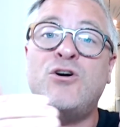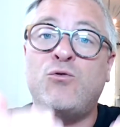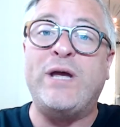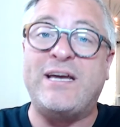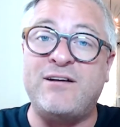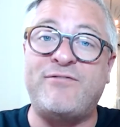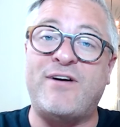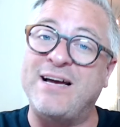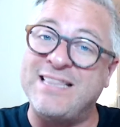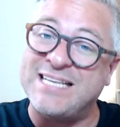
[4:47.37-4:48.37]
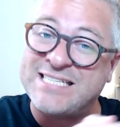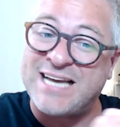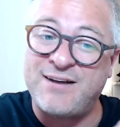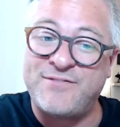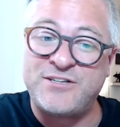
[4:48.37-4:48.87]
we can find this
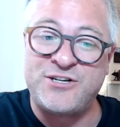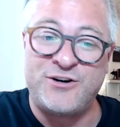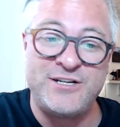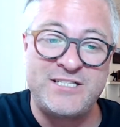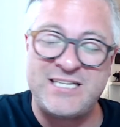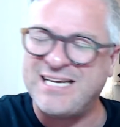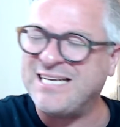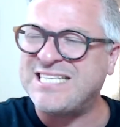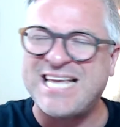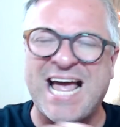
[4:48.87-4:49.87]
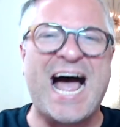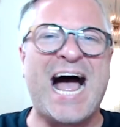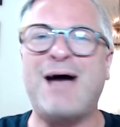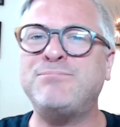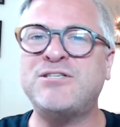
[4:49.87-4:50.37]
side of eternity is the
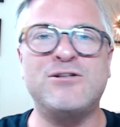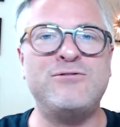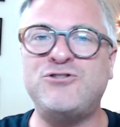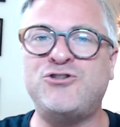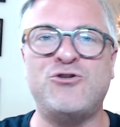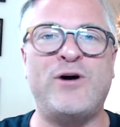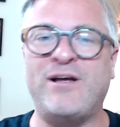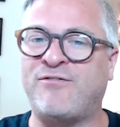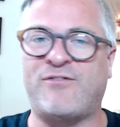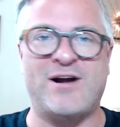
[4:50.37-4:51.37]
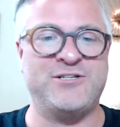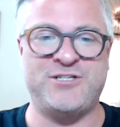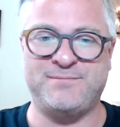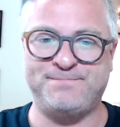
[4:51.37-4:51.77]
absolute joy of friendship.